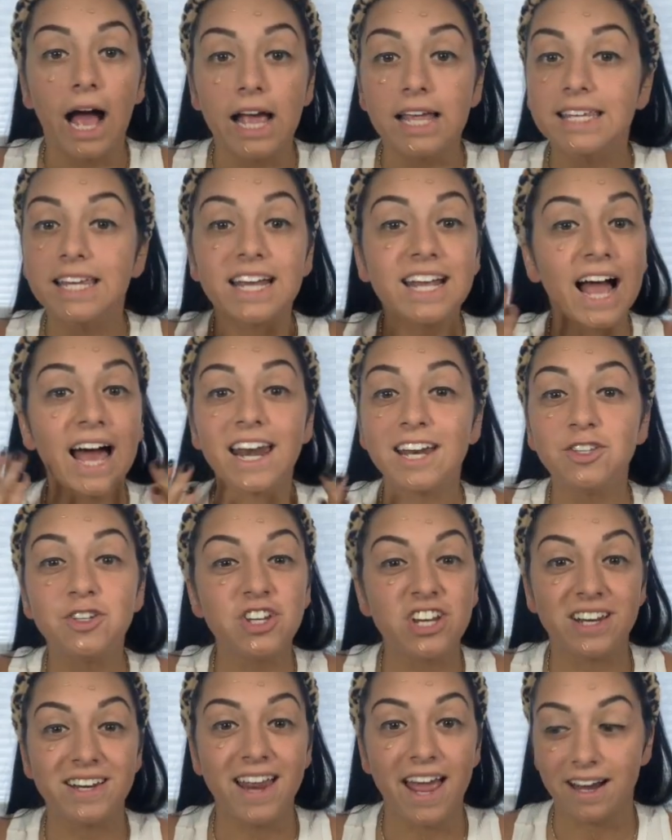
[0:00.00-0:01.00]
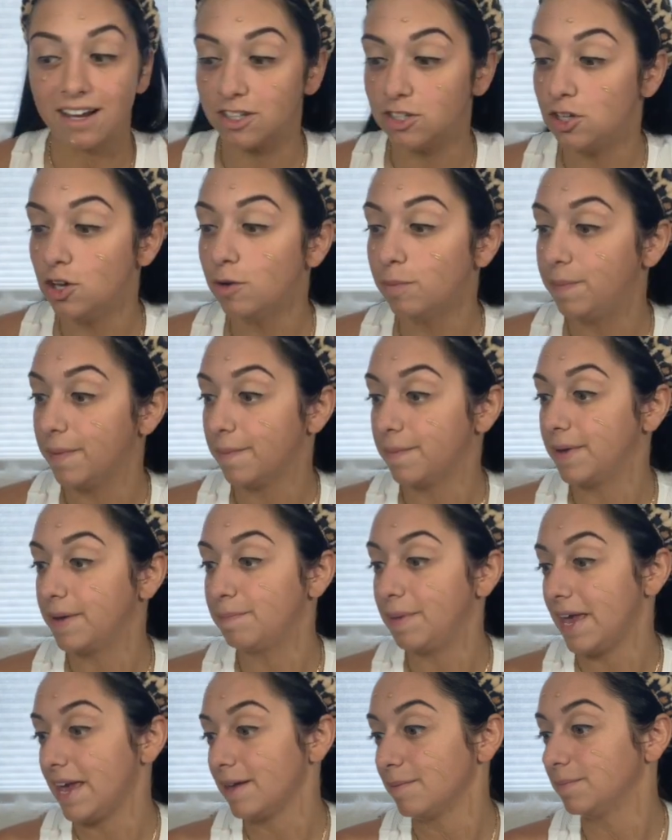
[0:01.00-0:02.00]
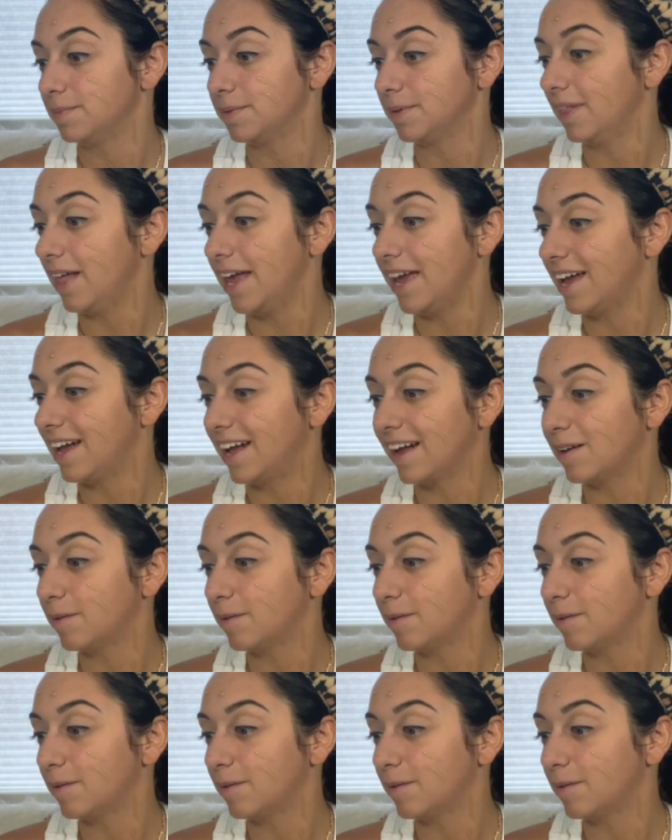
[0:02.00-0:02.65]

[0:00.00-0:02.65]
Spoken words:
You gotta do your neck too, babe. Like,